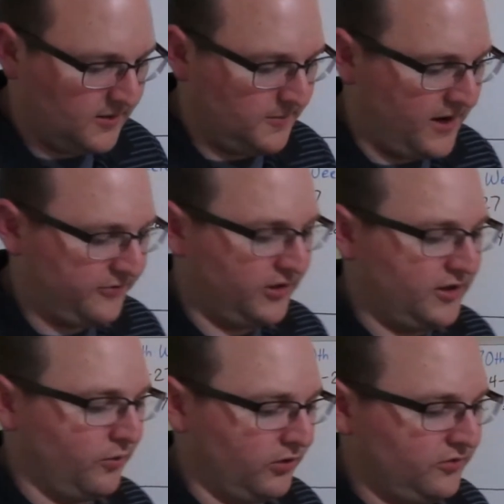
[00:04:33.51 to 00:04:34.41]
after he
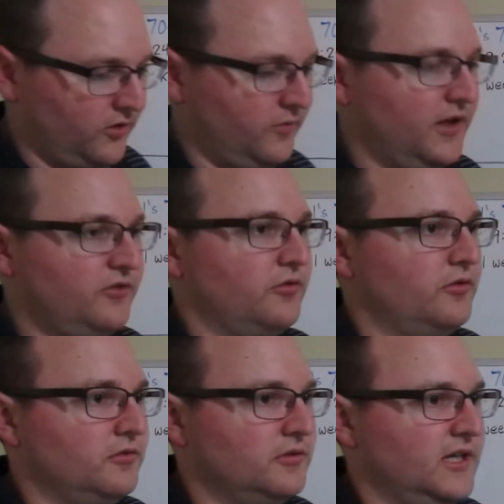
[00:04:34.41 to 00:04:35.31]
worked for
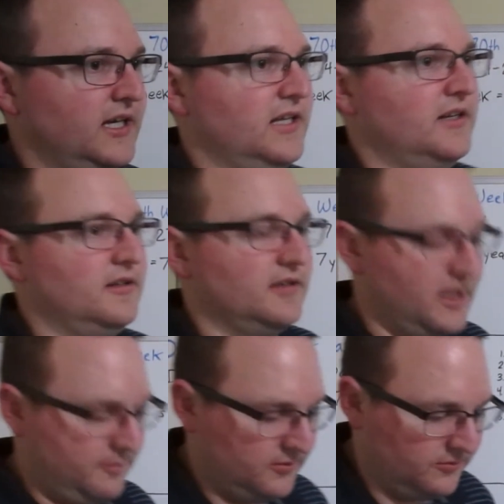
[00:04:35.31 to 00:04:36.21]
Rachel and
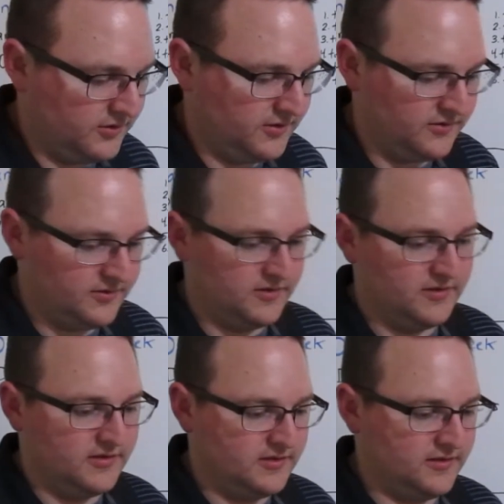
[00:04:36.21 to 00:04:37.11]
Laban was
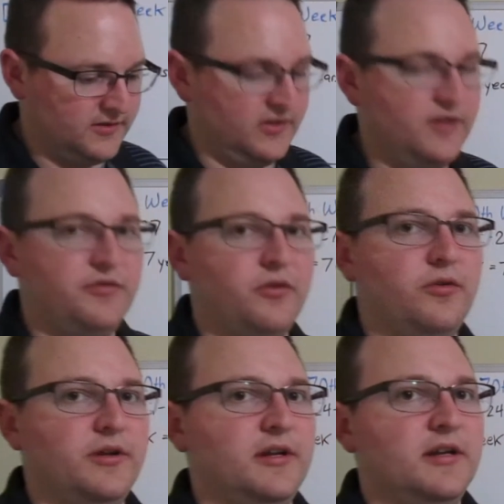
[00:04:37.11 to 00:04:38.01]
deceitful
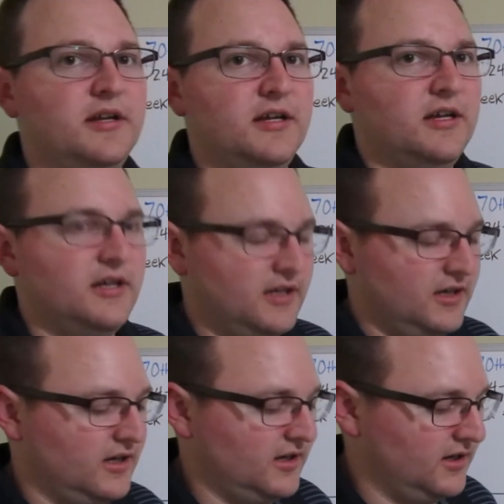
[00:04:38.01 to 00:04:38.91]
and
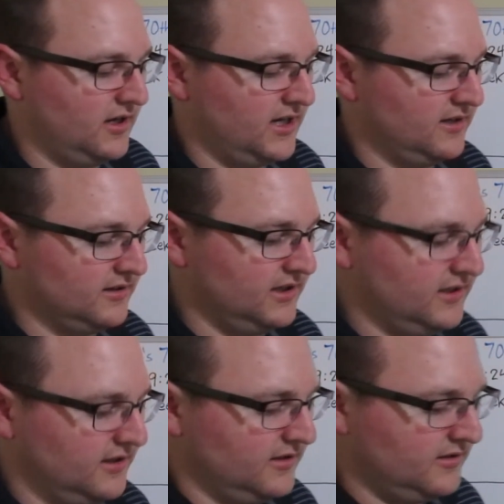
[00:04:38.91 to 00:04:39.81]
had
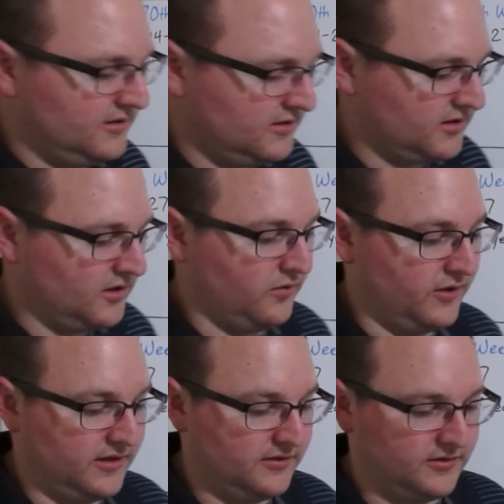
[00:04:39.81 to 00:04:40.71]
Leah go
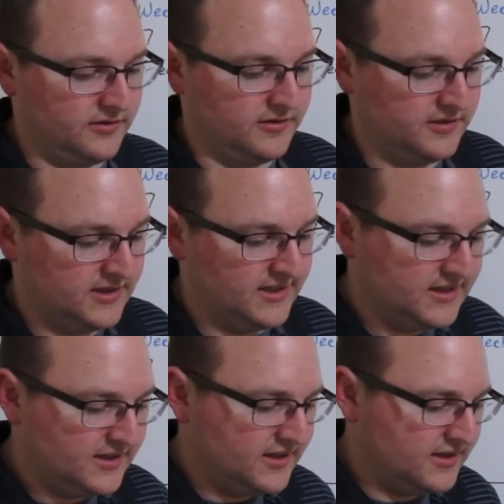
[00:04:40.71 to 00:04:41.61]
into
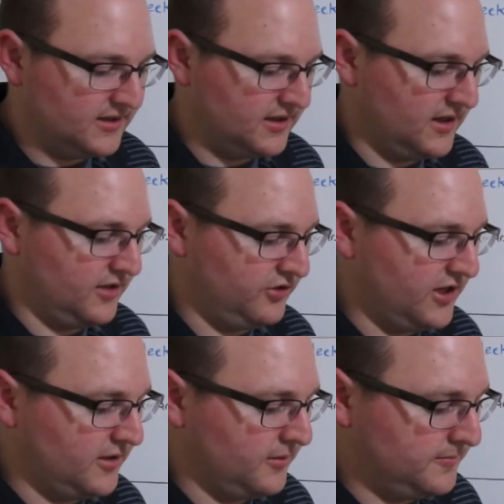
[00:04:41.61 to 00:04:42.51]

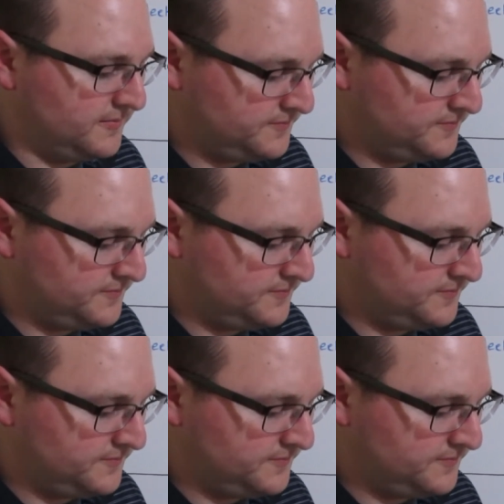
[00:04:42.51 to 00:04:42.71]
Jacob,